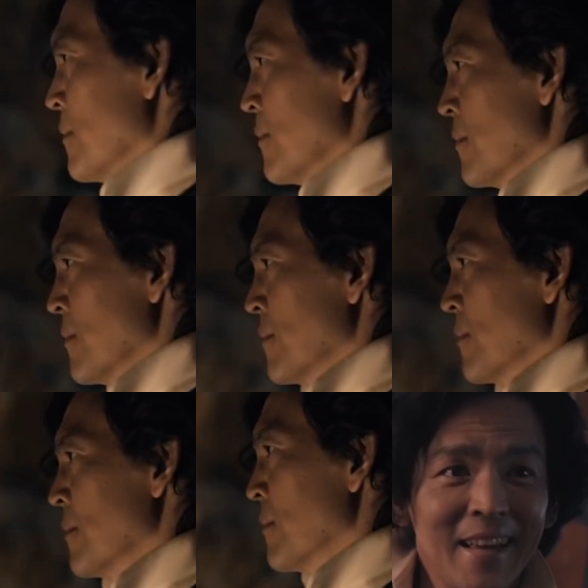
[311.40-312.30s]

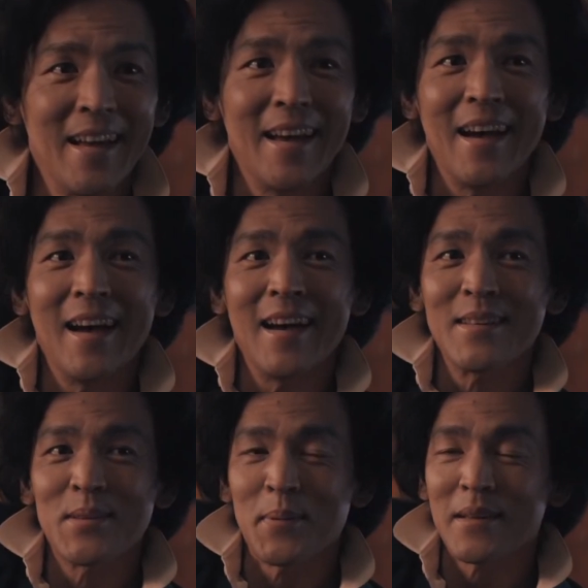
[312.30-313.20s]
episodes in, you
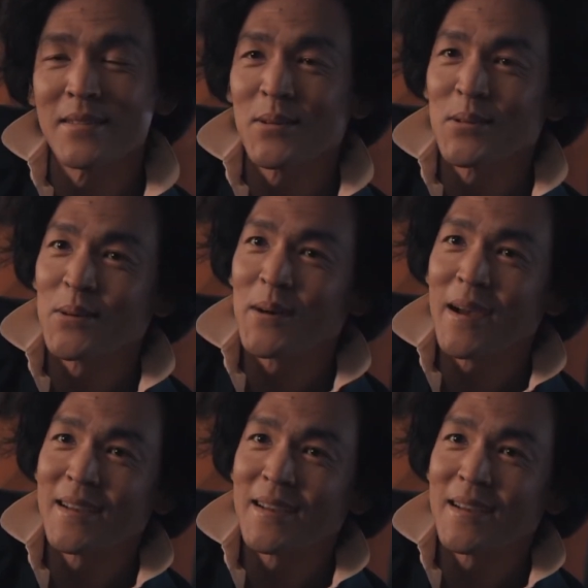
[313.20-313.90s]
do get stuck in the